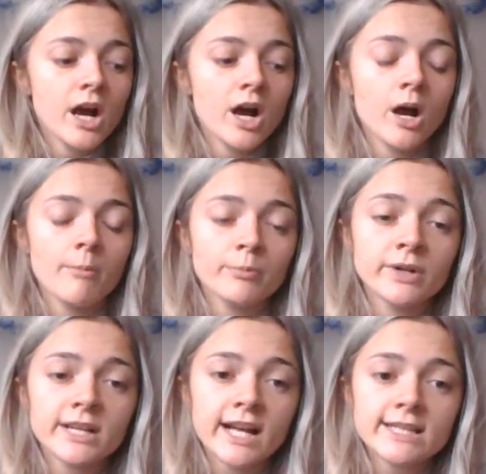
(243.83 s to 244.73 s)

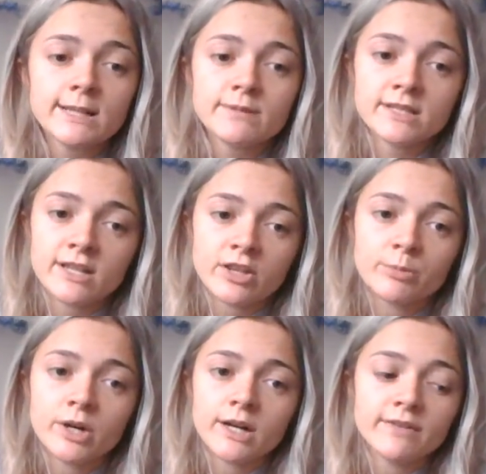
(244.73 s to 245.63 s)
Print concepts is another
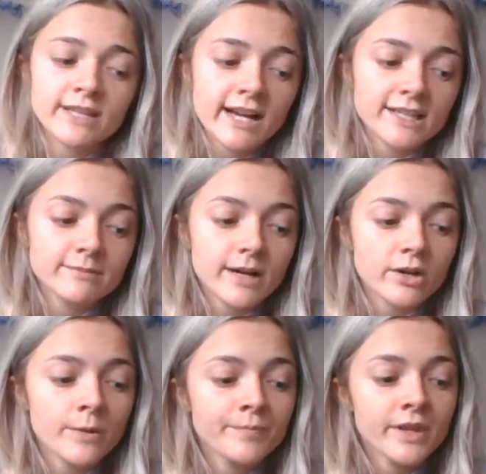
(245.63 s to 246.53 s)
part of the cognitive
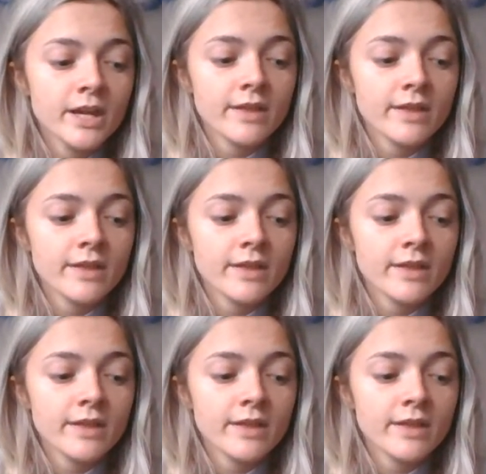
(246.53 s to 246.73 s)
model